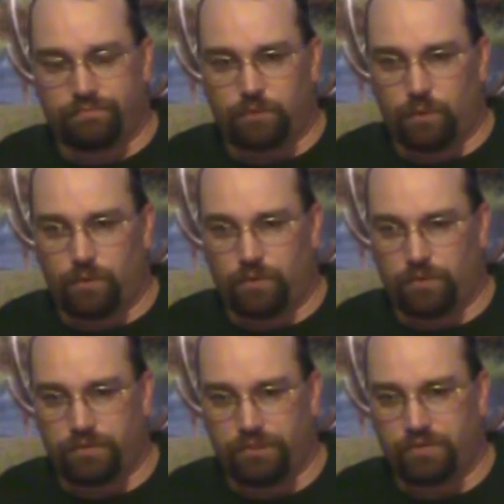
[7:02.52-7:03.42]
or
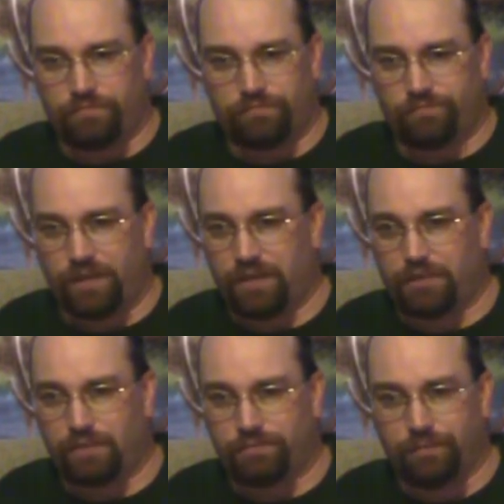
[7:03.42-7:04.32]
just
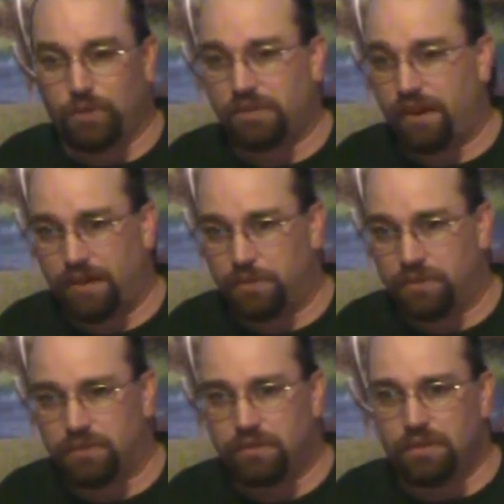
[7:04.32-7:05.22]
regular
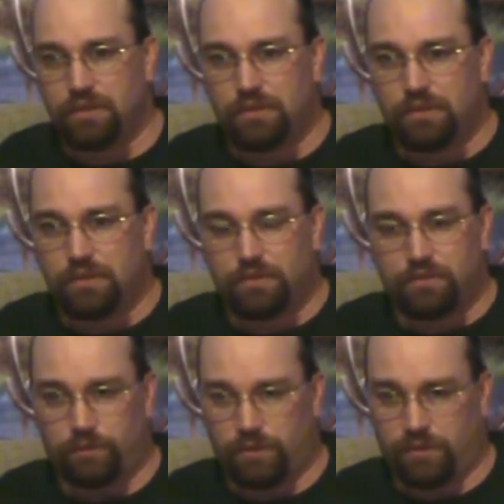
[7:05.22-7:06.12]
multivitamins
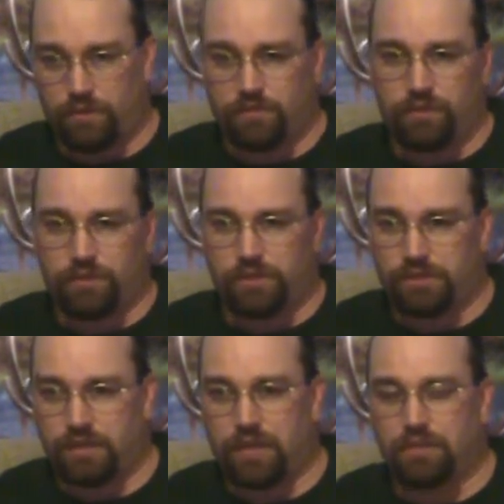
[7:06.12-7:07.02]
for adult versus
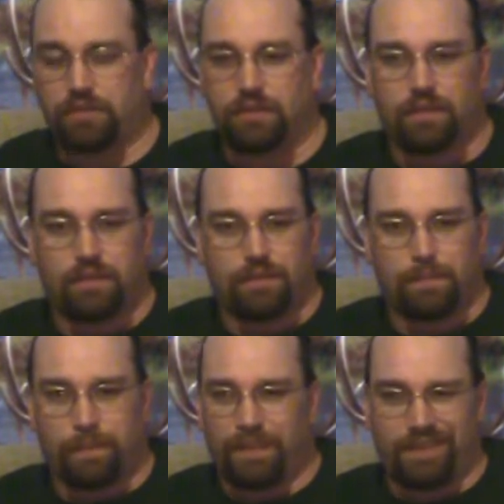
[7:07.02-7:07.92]
child.
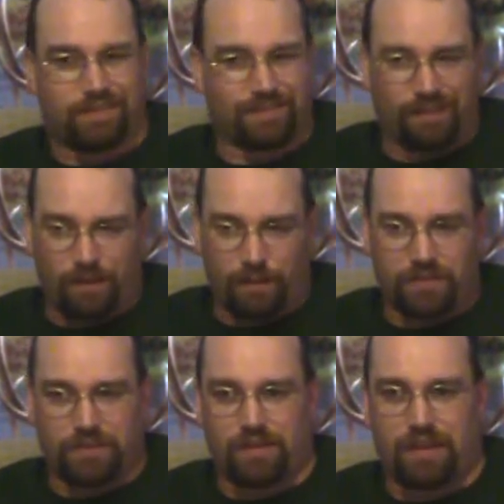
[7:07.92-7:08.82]
Always
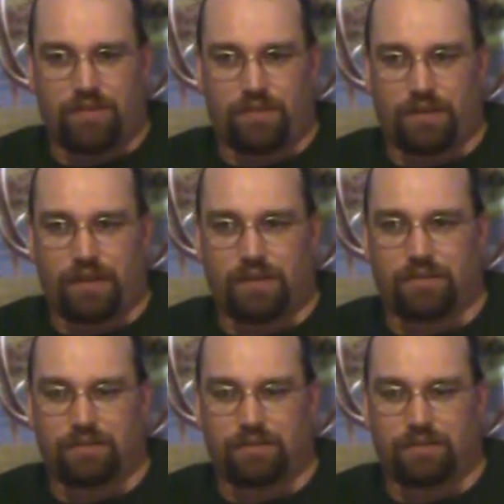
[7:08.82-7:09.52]
good to have on hand.